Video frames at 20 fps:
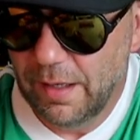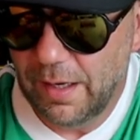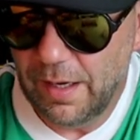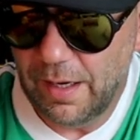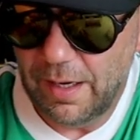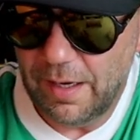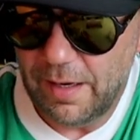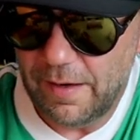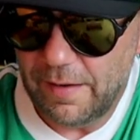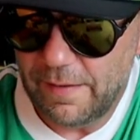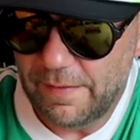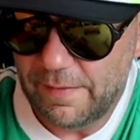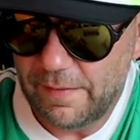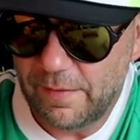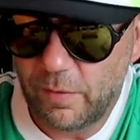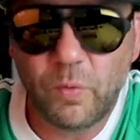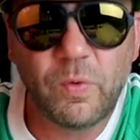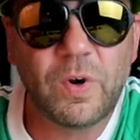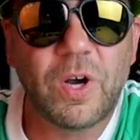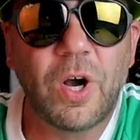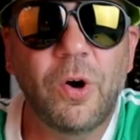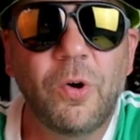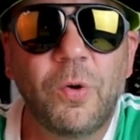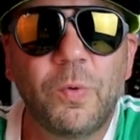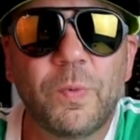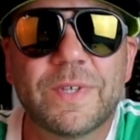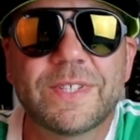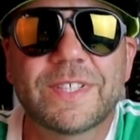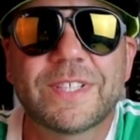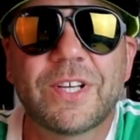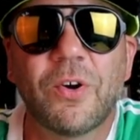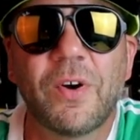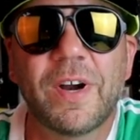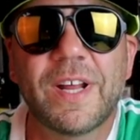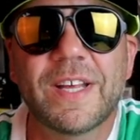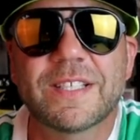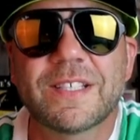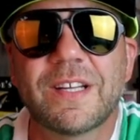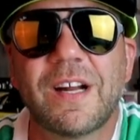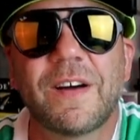Uh, Colt was
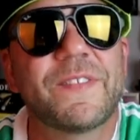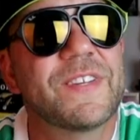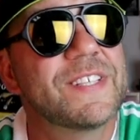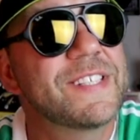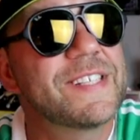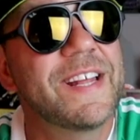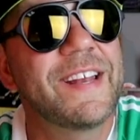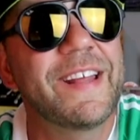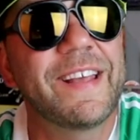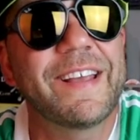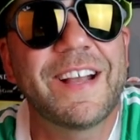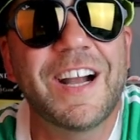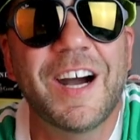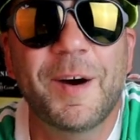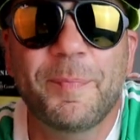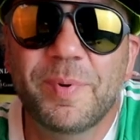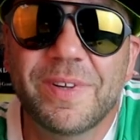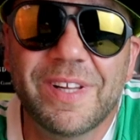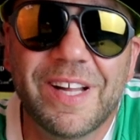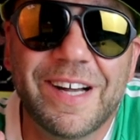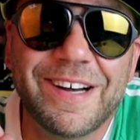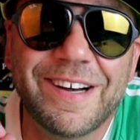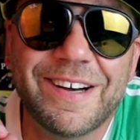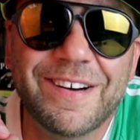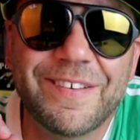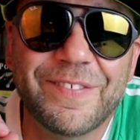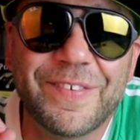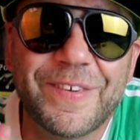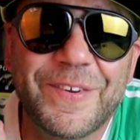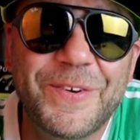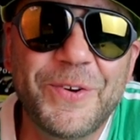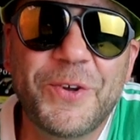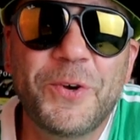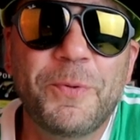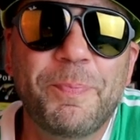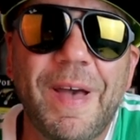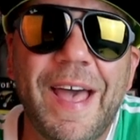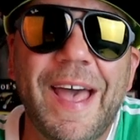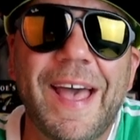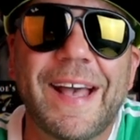courteous enough to send a couple of
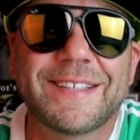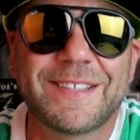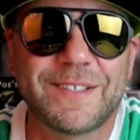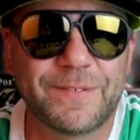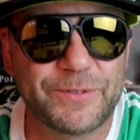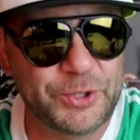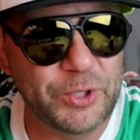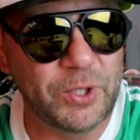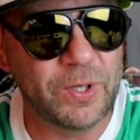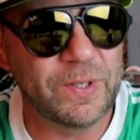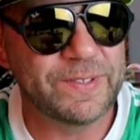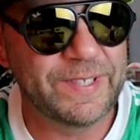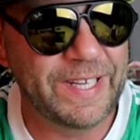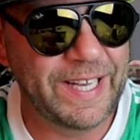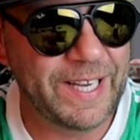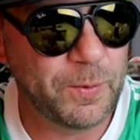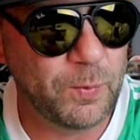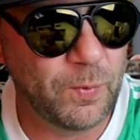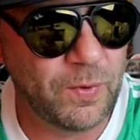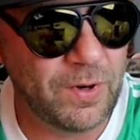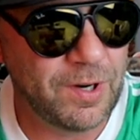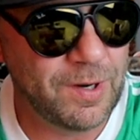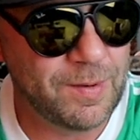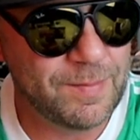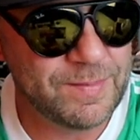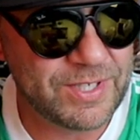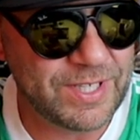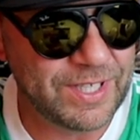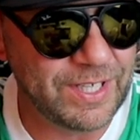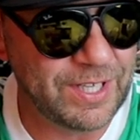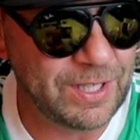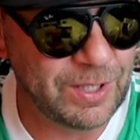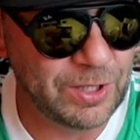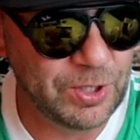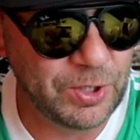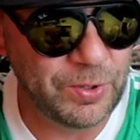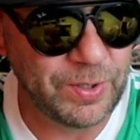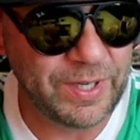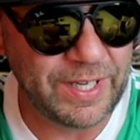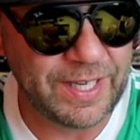new packs of Jawtec worms,
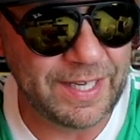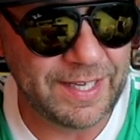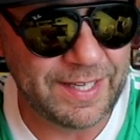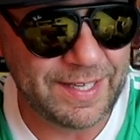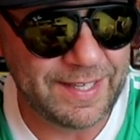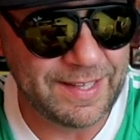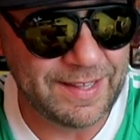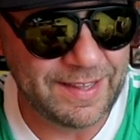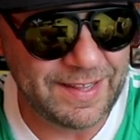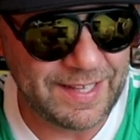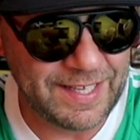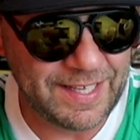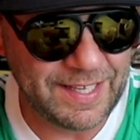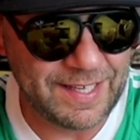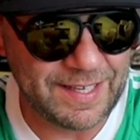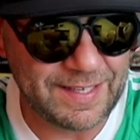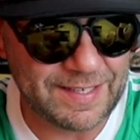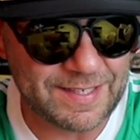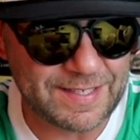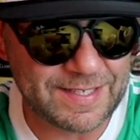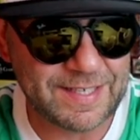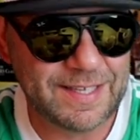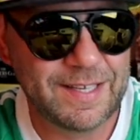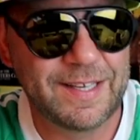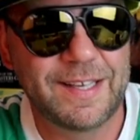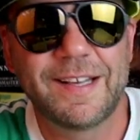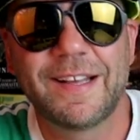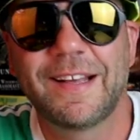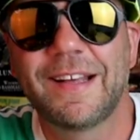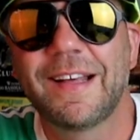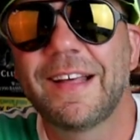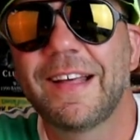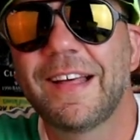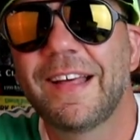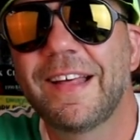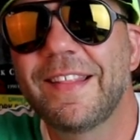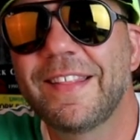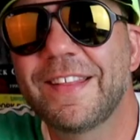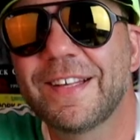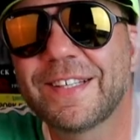including these.
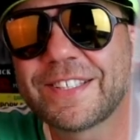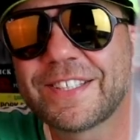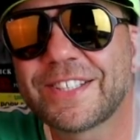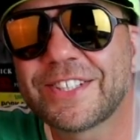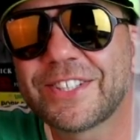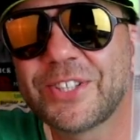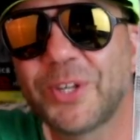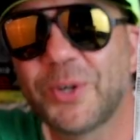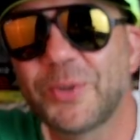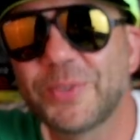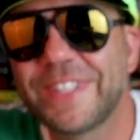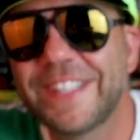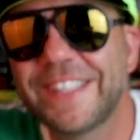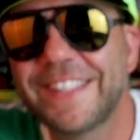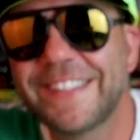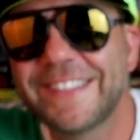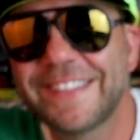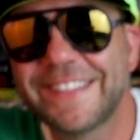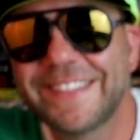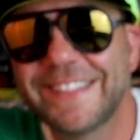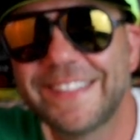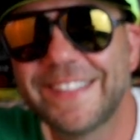The Sultan.